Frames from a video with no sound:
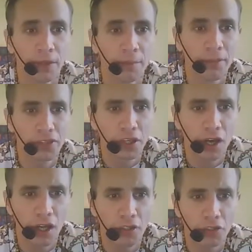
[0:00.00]
Mr.
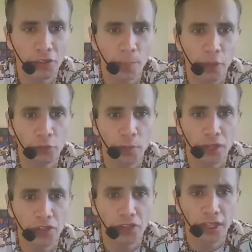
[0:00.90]
Khan's
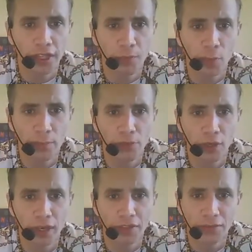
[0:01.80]
spokesperson said the
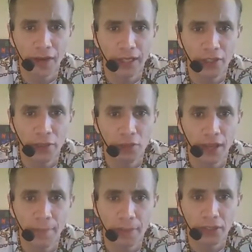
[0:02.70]
website is fake news
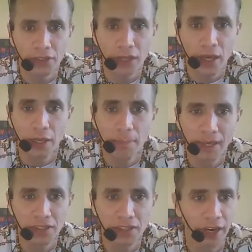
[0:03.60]
and
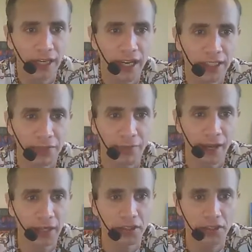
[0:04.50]
masquerading as
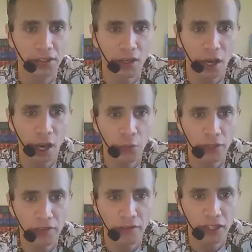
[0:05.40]
facts.
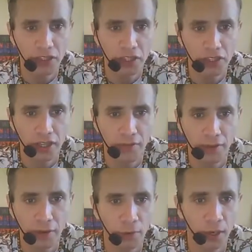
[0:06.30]
Only the reason the
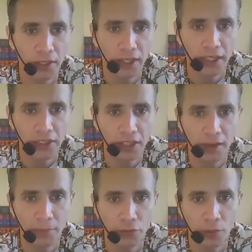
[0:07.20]
TfL needs
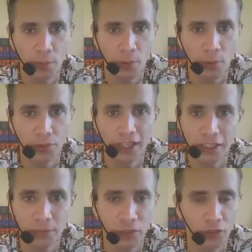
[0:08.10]
government support
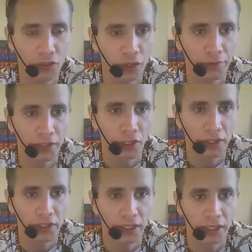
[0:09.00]
is because
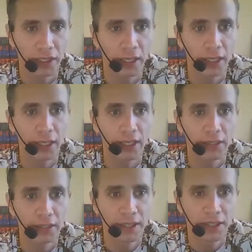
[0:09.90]
COVID-19
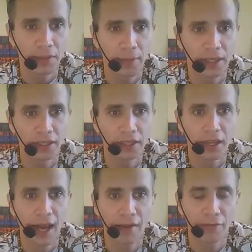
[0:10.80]
decimated
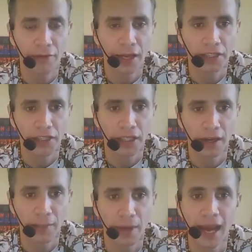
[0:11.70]
our fares
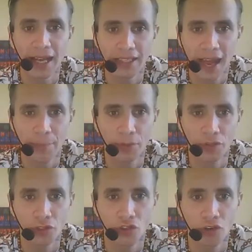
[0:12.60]
income, as happened
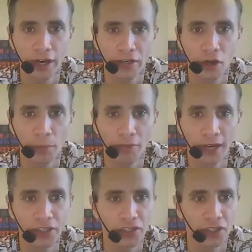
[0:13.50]
to train
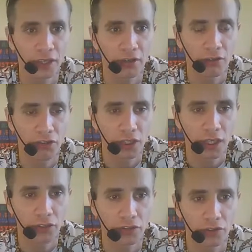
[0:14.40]
operators across the
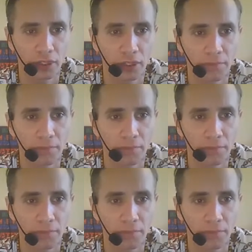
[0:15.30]
country.